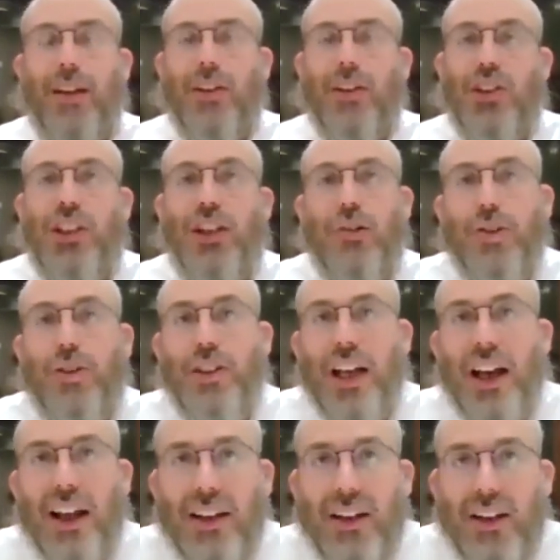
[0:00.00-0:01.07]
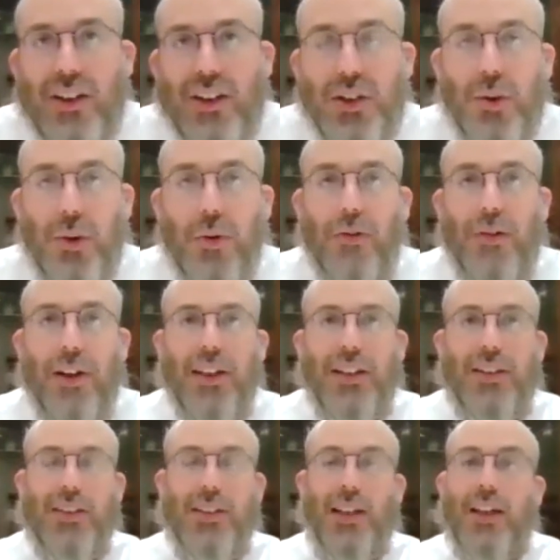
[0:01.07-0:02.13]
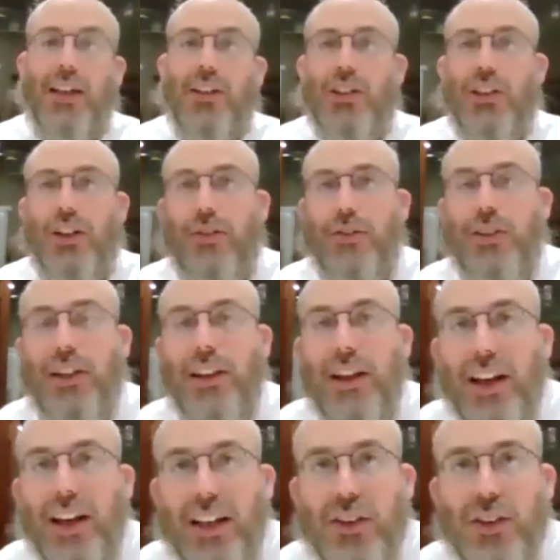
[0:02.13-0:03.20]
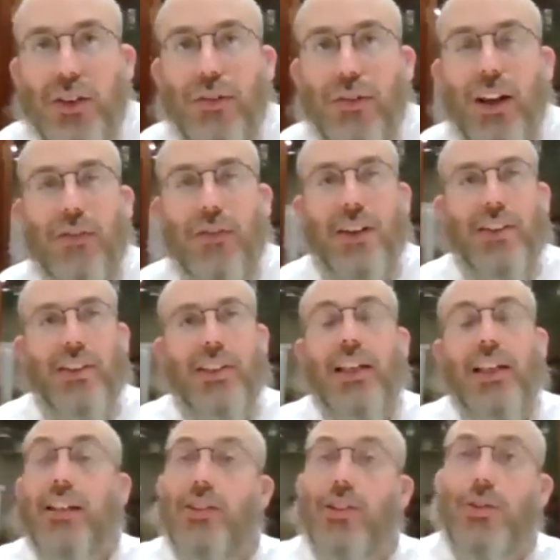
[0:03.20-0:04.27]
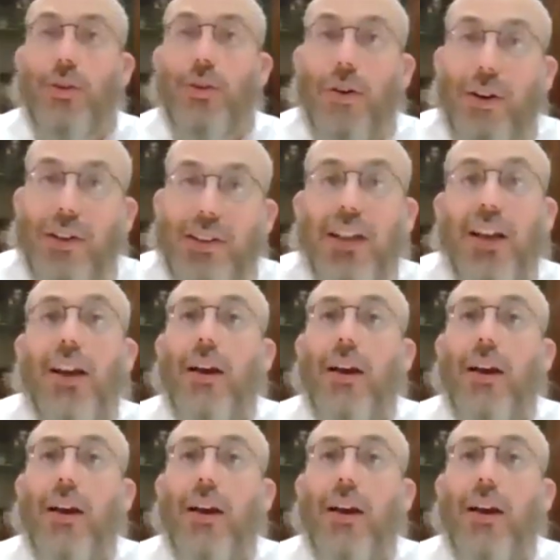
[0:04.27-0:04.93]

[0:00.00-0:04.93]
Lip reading: shares Chanukah stories, shares the history of it, sings songs,